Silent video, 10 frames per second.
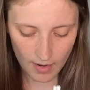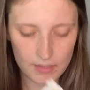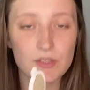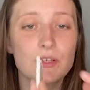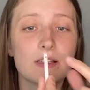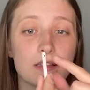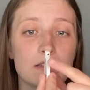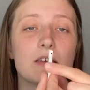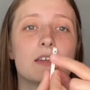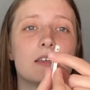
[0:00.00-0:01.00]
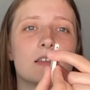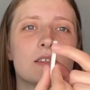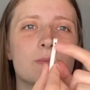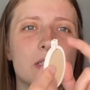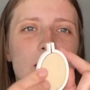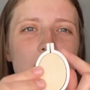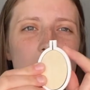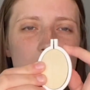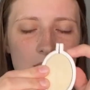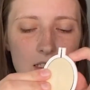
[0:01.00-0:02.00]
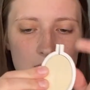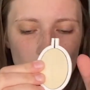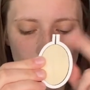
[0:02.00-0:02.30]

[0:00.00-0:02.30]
As you can see, it is missing its